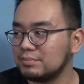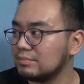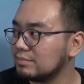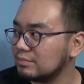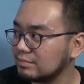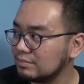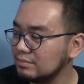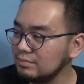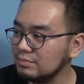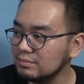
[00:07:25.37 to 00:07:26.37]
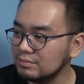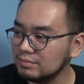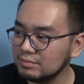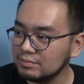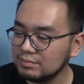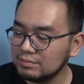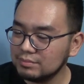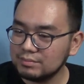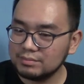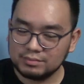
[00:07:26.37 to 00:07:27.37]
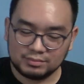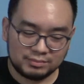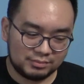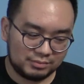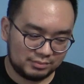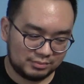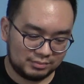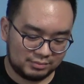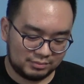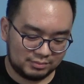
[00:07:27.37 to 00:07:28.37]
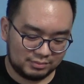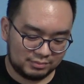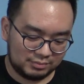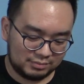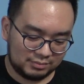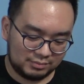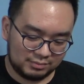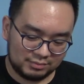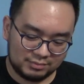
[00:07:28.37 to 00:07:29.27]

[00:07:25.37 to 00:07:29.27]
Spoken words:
No words are spoken by the person on screen.